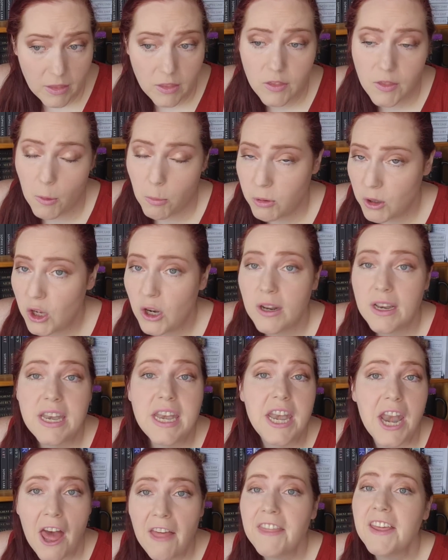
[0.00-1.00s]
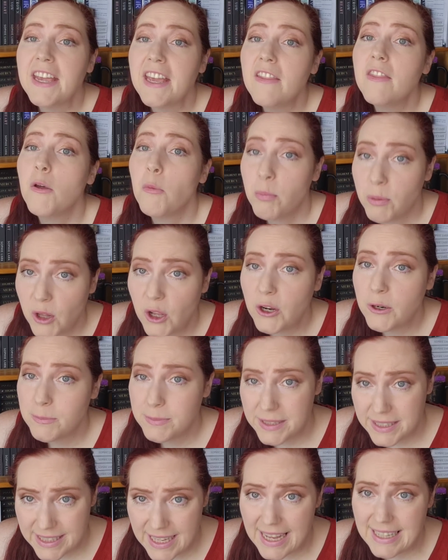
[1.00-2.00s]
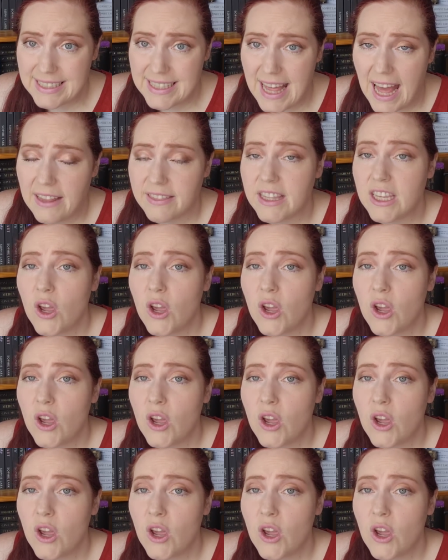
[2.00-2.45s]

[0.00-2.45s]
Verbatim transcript: The blurb, nothing in the blurb says that.